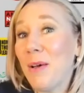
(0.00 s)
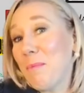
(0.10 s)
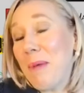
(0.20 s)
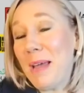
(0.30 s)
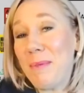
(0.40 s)

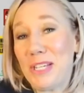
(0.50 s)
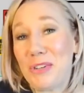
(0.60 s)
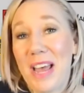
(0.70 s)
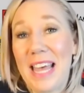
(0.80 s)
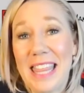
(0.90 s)
might we
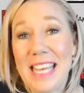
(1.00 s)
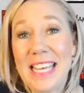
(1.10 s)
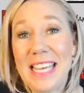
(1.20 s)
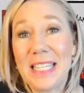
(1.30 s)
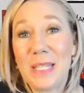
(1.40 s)
try
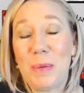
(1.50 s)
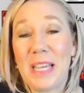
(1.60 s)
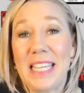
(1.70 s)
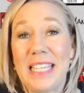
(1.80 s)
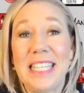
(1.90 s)
this?
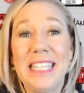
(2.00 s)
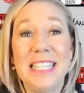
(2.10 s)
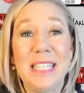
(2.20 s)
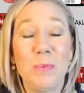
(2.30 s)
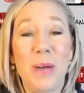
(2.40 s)
Because this
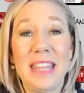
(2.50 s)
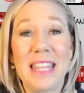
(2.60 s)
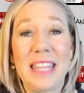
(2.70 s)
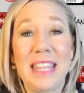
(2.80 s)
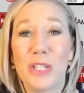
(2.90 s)
is what
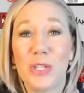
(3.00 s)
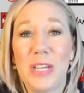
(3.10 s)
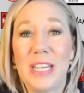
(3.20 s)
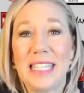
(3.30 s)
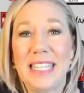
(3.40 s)
the industry
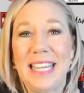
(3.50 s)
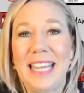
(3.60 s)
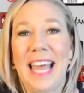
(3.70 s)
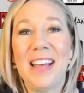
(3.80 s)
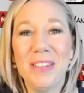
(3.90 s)
is
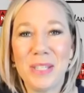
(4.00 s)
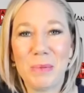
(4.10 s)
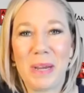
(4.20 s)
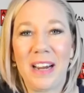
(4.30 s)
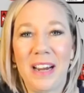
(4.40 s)
seeing
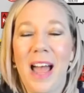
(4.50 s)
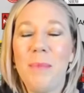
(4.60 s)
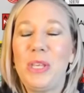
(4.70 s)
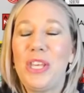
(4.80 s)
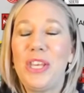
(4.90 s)
elsewhere. I'm
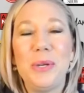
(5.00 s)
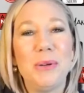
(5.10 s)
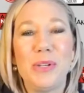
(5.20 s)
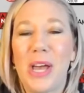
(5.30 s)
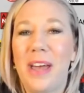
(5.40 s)

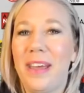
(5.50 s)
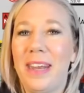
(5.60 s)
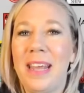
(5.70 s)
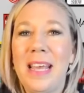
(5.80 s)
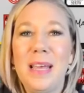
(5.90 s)
huge
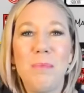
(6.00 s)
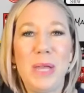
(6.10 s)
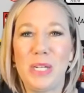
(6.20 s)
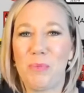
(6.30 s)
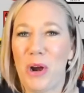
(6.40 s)
on
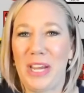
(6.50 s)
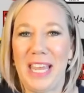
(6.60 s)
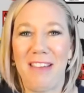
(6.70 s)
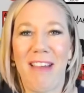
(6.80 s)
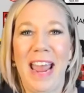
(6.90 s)

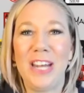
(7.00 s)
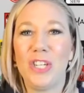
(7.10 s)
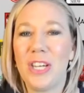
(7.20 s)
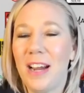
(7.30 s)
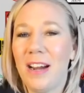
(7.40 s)
benchmarking, right?
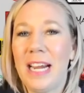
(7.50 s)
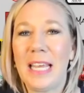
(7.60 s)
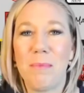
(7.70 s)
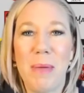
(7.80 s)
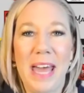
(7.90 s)
Generic,
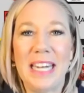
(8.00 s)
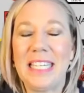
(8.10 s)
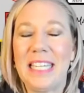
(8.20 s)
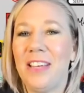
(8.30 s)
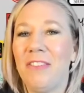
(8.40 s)
yes.
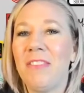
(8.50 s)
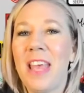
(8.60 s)
competitive.